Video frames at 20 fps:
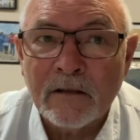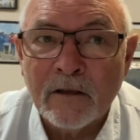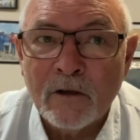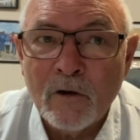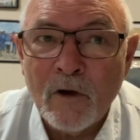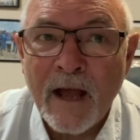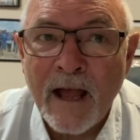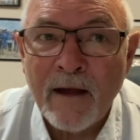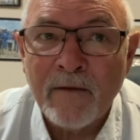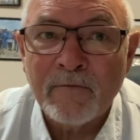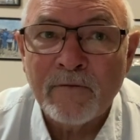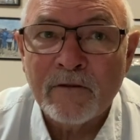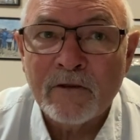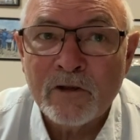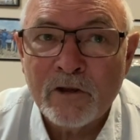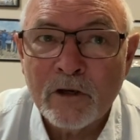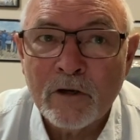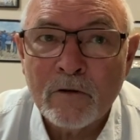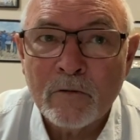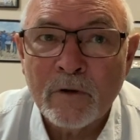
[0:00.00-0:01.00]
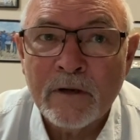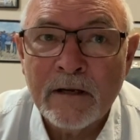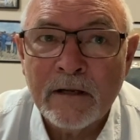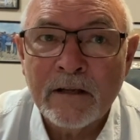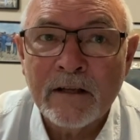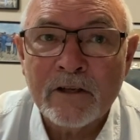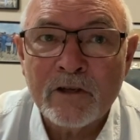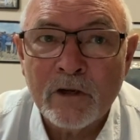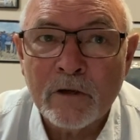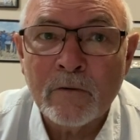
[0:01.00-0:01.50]
who have children in
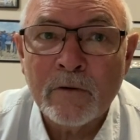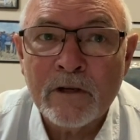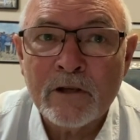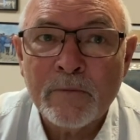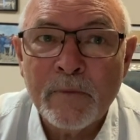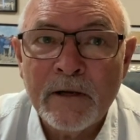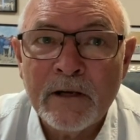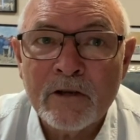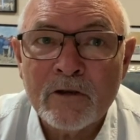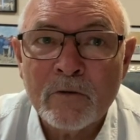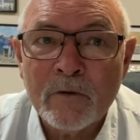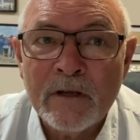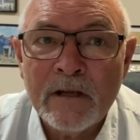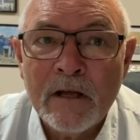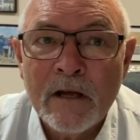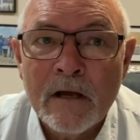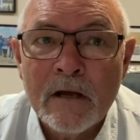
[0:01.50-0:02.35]
the children's ministry